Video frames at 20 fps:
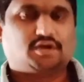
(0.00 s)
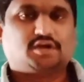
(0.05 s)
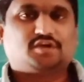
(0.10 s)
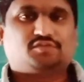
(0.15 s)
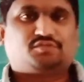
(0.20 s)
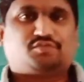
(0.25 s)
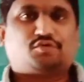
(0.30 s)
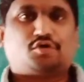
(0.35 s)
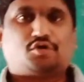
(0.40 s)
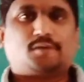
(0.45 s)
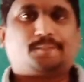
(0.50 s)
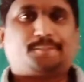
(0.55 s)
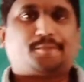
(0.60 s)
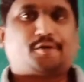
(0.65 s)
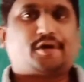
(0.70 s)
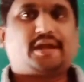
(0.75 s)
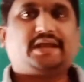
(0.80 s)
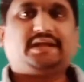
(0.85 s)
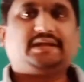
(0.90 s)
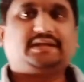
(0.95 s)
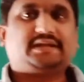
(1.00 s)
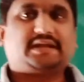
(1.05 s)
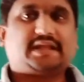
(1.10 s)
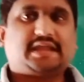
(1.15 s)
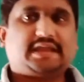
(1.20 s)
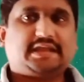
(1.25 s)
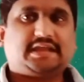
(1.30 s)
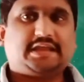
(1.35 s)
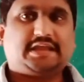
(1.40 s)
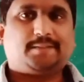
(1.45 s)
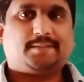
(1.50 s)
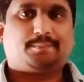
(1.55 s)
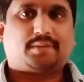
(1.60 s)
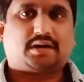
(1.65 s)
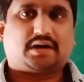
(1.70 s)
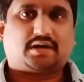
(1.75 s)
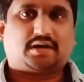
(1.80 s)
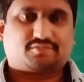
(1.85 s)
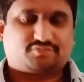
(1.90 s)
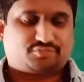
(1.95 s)
4.98
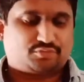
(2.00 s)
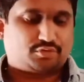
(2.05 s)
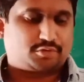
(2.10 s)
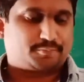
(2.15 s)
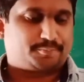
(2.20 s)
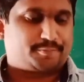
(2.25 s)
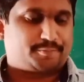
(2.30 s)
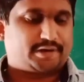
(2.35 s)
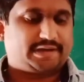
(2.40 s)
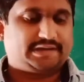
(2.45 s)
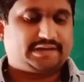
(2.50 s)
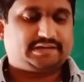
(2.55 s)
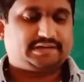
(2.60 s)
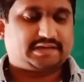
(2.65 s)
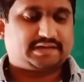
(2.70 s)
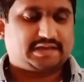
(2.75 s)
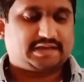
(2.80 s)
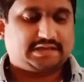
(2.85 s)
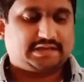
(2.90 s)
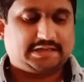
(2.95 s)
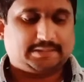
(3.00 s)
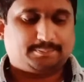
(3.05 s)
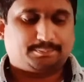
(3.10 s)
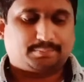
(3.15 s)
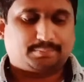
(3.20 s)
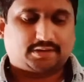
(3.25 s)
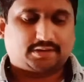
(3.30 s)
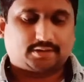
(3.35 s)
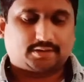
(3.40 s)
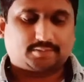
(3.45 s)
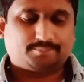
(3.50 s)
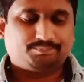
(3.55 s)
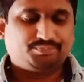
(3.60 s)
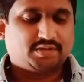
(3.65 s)
bar. 4.98 bar.